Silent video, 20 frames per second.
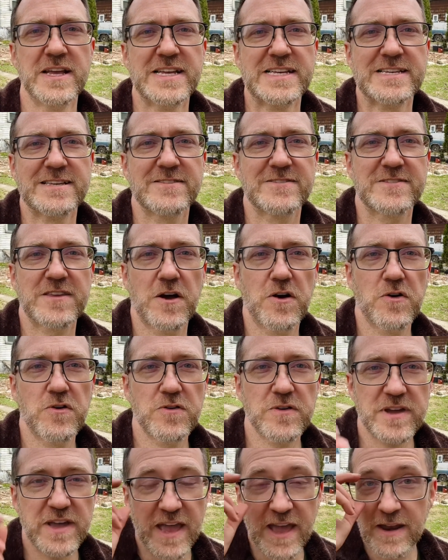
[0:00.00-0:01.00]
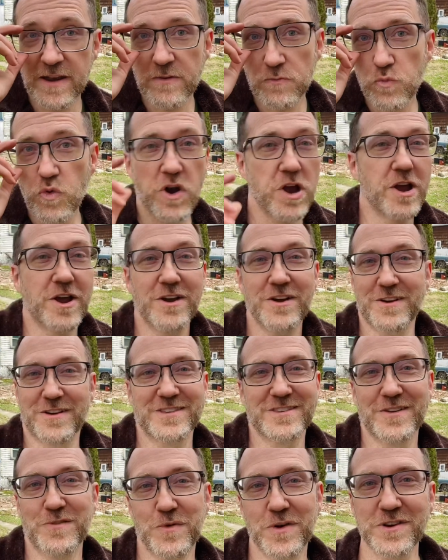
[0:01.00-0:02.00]
So, and it
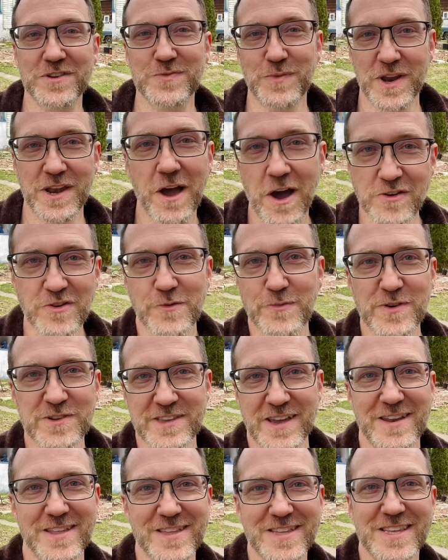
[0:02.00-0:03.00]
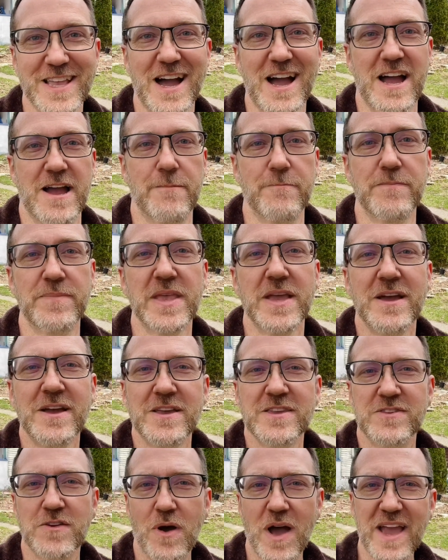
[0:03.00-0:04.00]
works. It works 100% of the time.
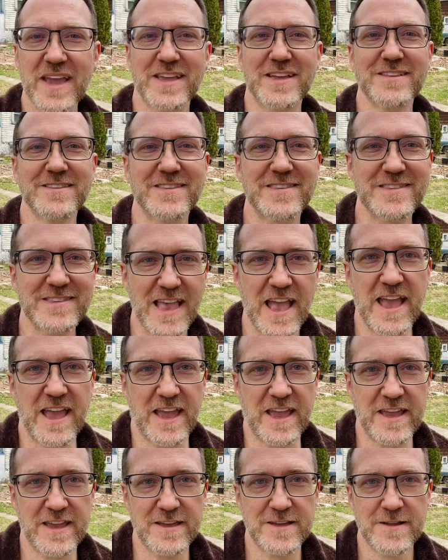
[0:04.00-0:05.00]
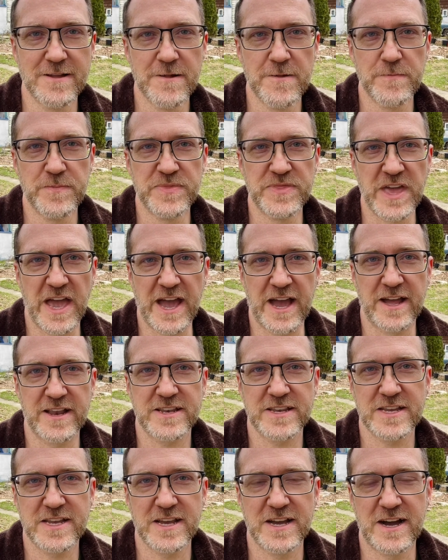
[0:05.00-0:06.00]
So I can say
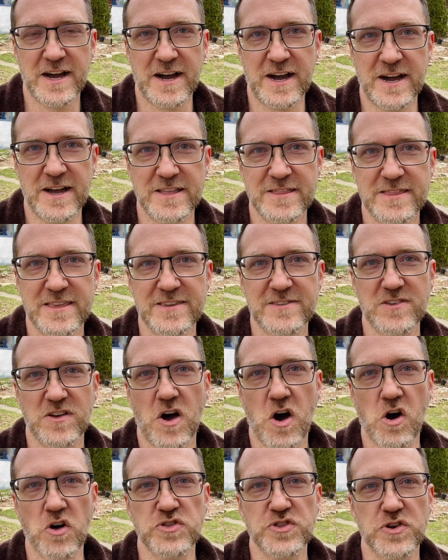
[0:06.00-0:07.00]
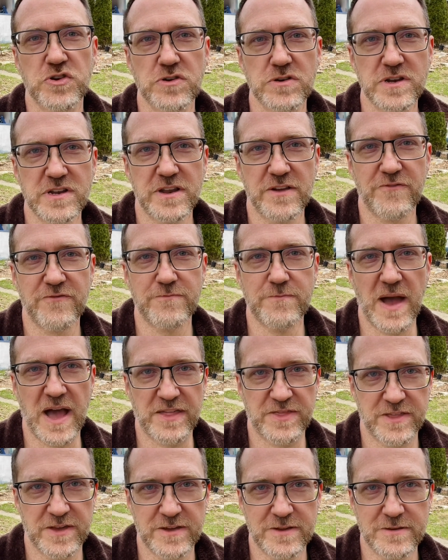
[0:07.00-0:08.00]
that this alternative
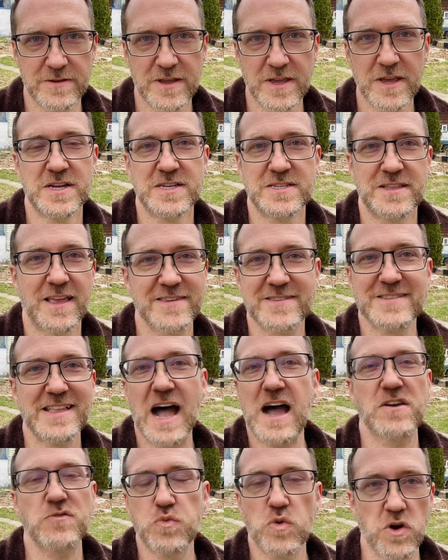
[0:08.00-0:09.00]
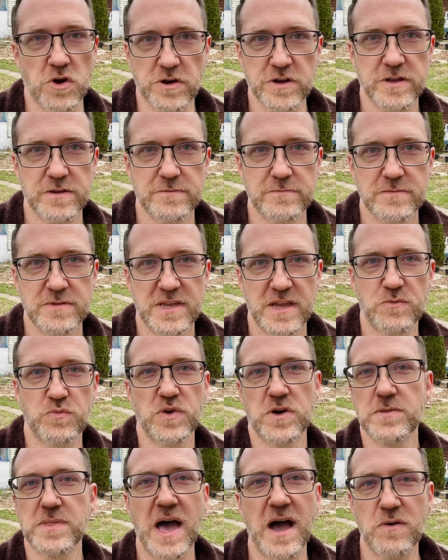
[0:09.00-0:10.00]
method does not work. It
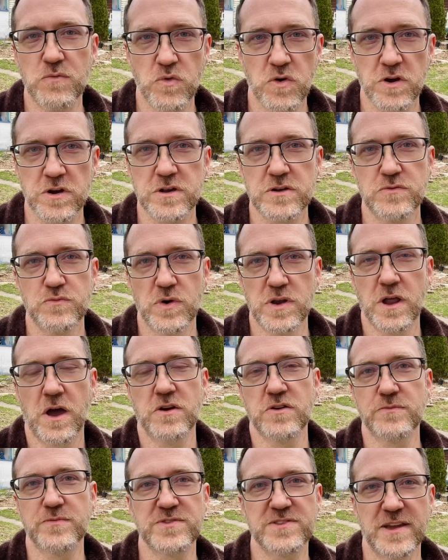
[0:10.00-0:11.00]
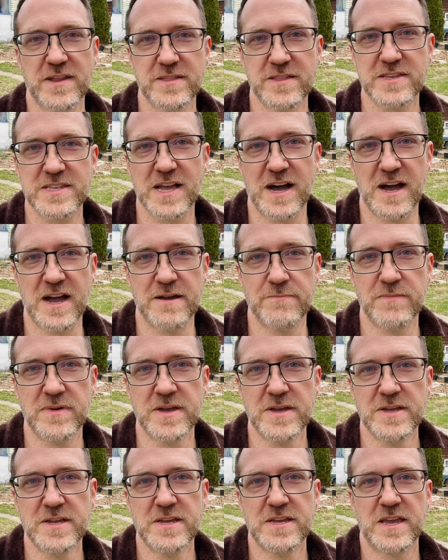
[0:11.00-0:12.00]
will not work 100% of the time.
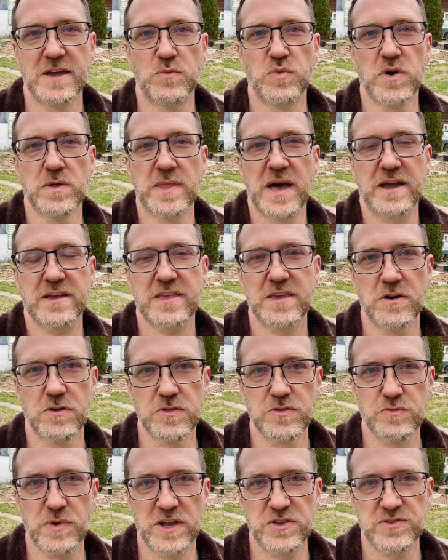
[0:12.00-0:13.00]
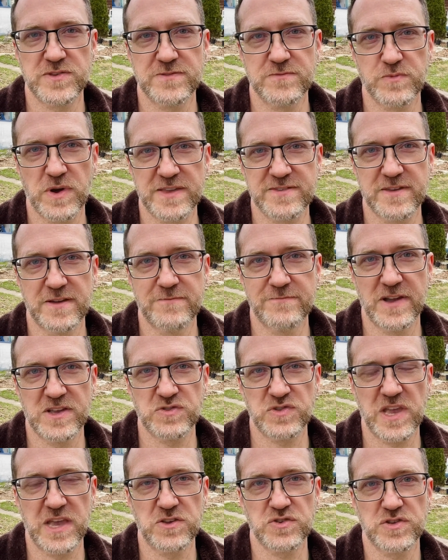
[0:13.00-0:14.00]
It will not kill the resident
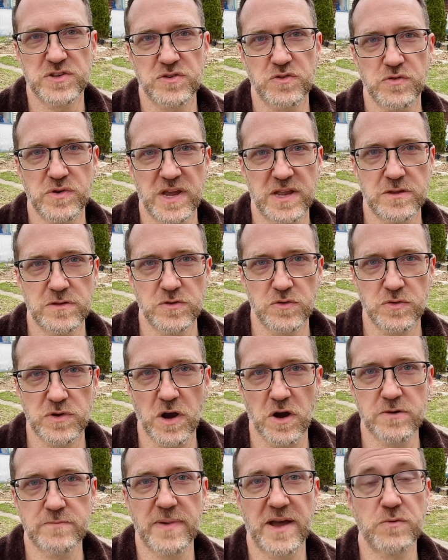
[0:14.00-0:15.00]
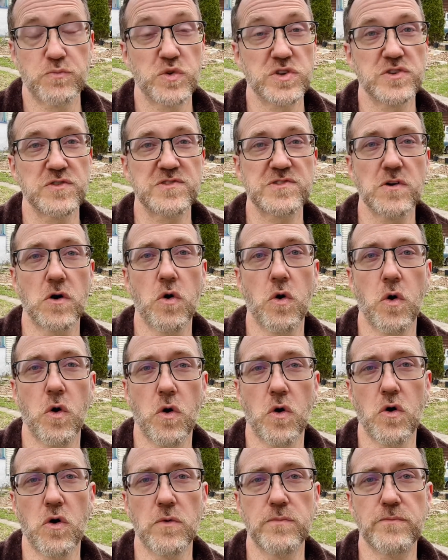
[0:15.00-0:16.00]
vegetation and create a new garden bed, which is the
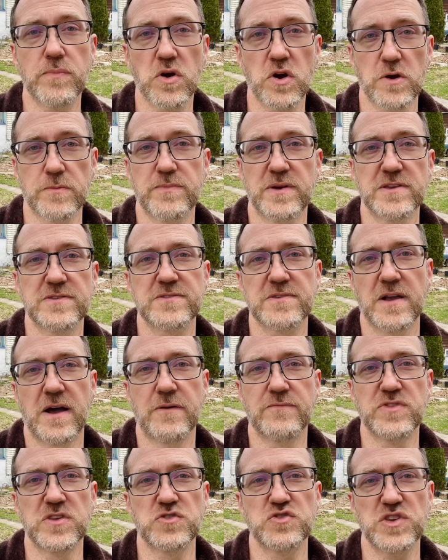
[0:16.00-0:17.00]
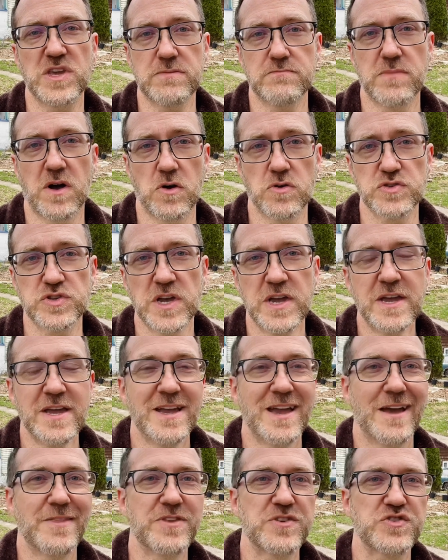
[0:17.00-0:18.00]
whole purpose of the sheet mulch.
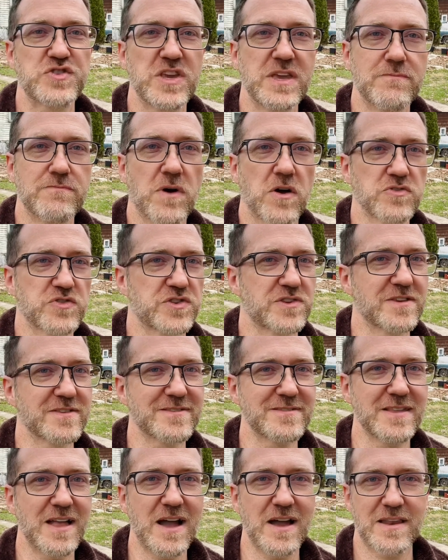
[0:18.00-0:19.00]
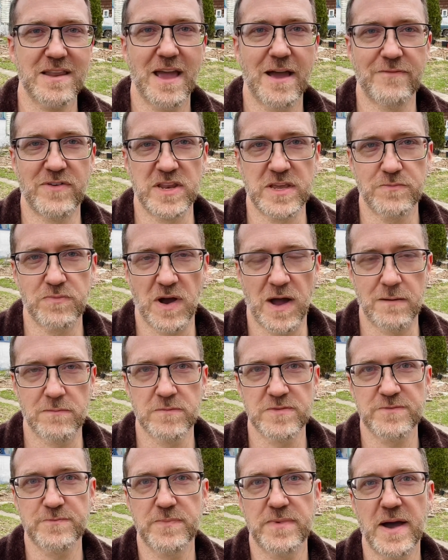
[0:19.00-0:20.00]
And the sheet mulch does not have any
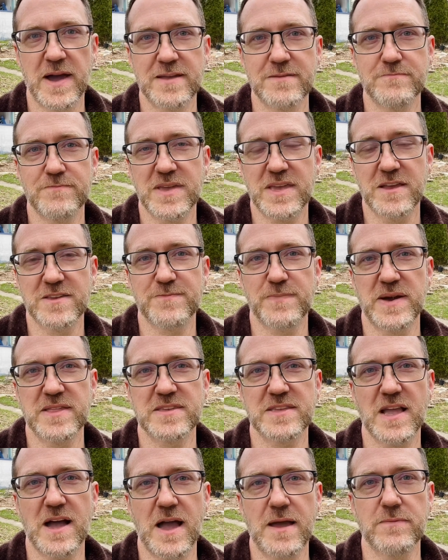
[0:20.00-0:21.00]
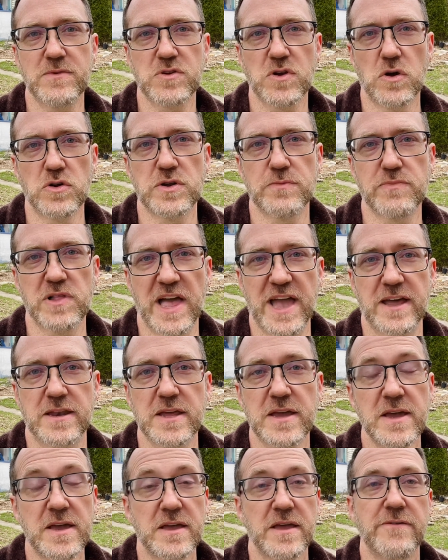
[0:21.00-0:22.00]
problems because by the time you go to plant,
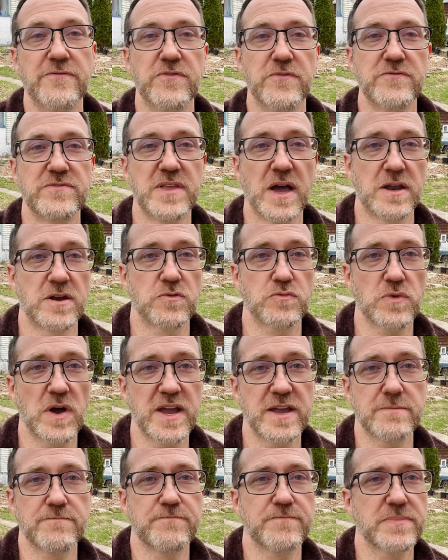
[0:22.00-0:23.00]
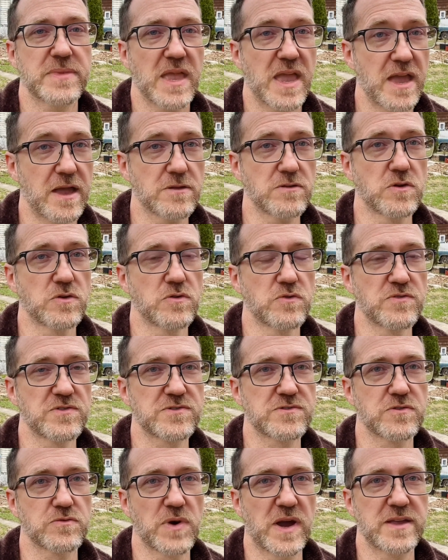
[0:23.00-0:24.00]
if you've done it right and you use
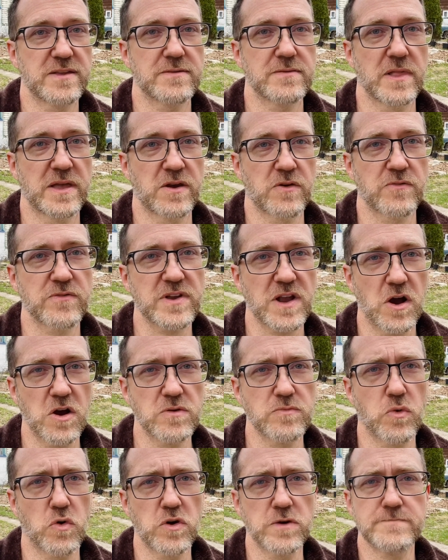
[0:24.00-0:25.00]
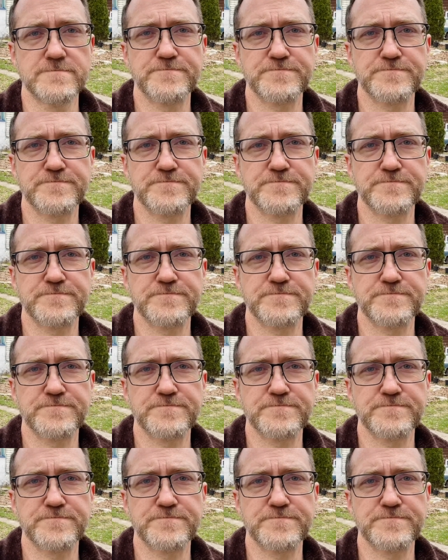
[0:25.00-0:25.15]
the right layer of cardboard